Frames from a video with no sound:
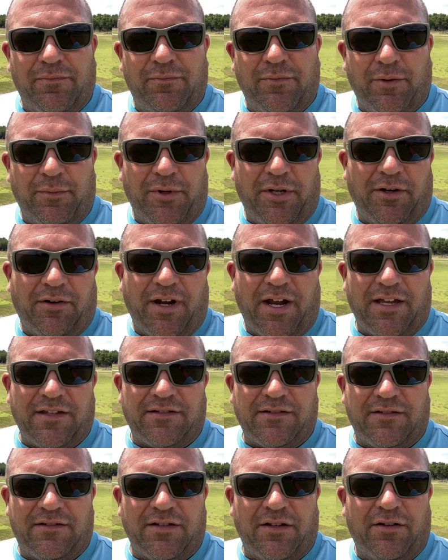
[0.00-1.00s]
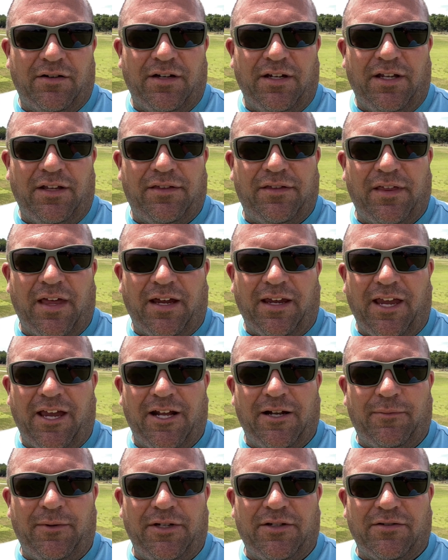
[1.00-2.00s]
bermudagrass that's underneath that
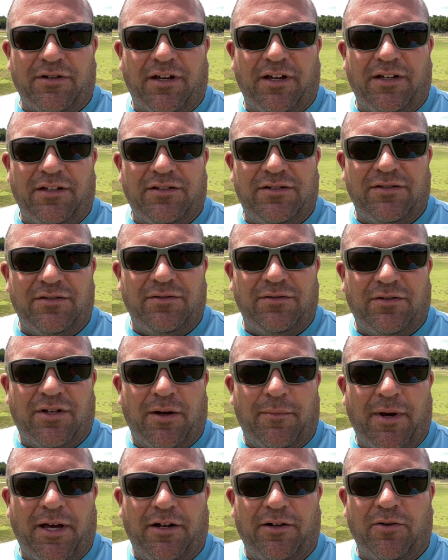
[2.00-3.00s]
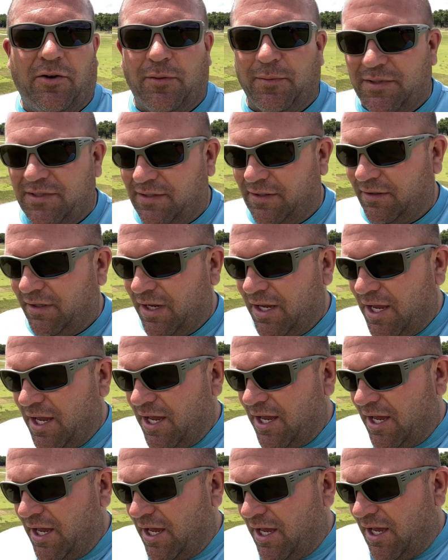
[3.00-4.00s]
canopy trying to come out of dormancy.
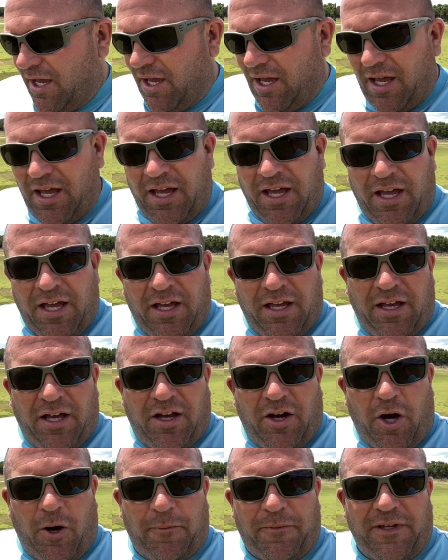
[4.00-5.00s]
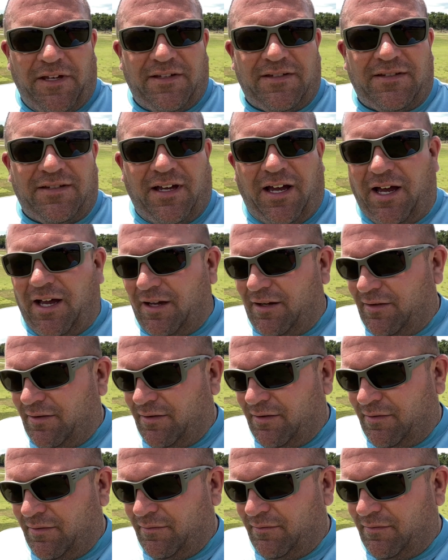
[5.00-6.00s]
Hope this
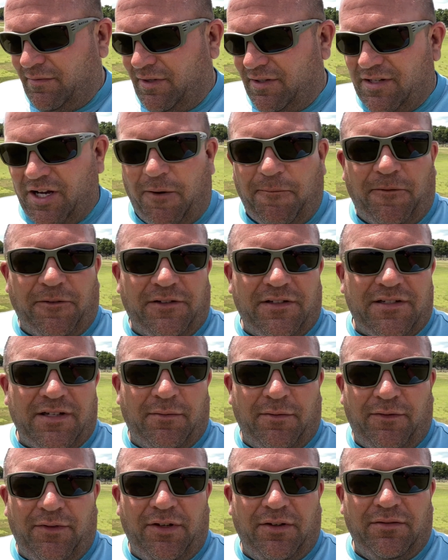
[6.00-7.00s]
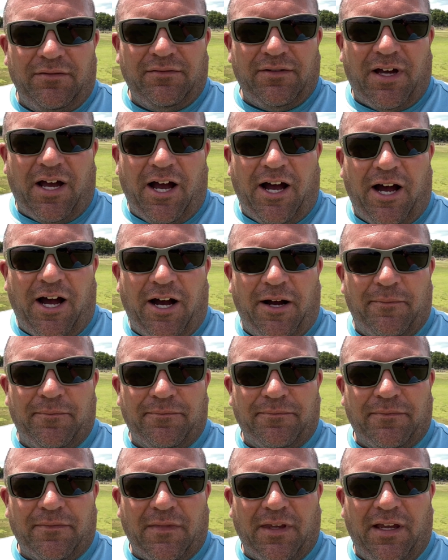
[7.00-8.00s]
is helpful to some of you.
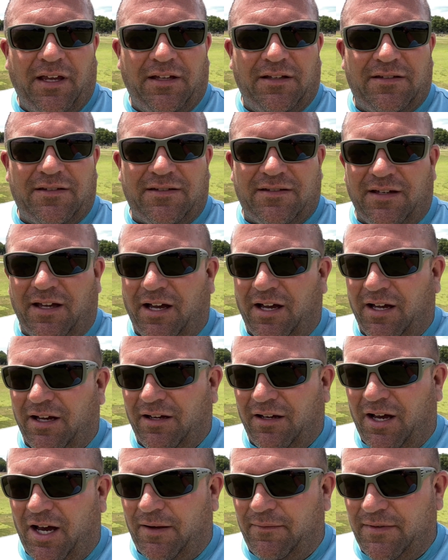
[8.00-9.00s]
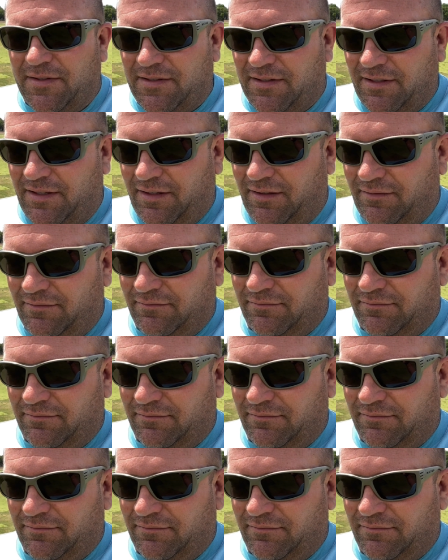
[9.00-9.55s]
It's obviously